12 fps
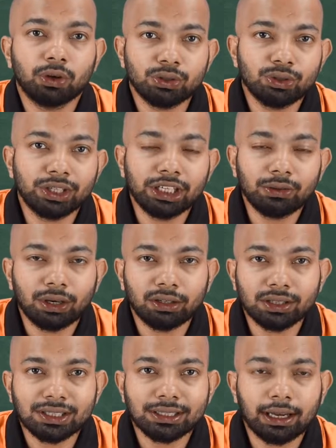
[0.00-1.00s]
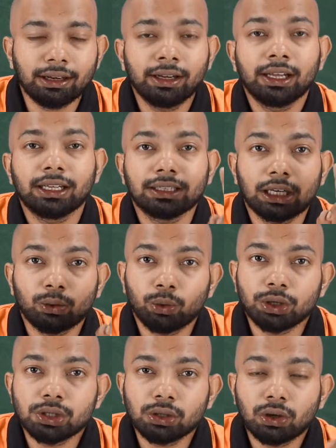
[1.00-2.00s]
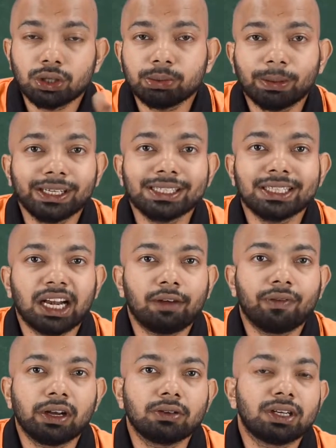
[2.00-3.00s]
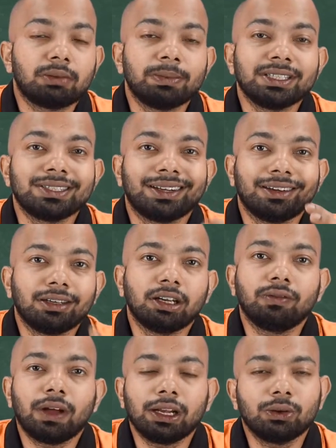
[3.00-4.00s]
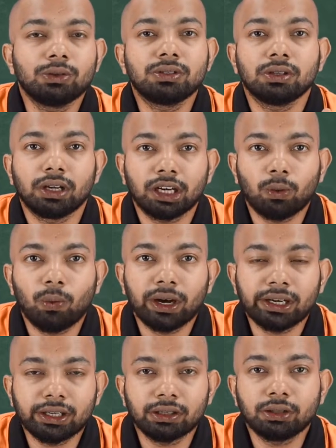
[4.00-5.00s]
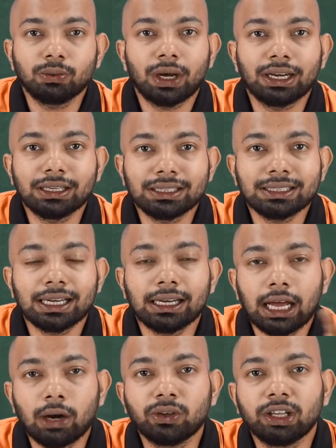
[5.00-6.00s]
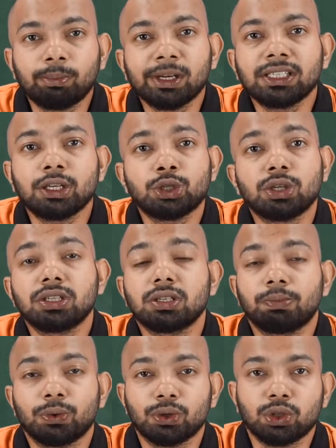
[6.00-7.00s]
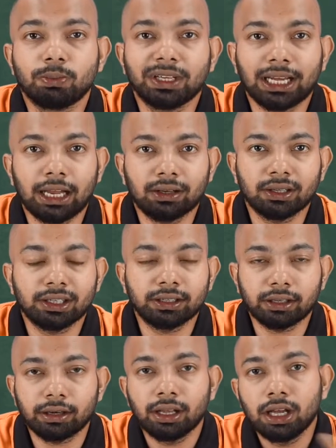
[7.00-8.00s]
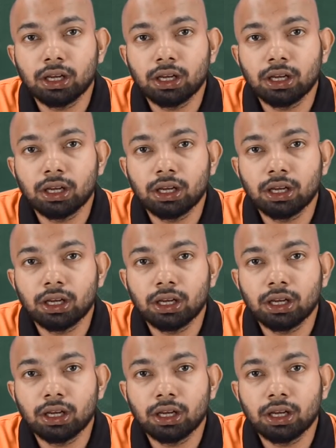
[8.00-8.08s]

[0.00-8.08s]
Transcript: we also need to understand that original cost minus scrap value, that means the return value is required here to understand how depreciation is supposed to be calculated.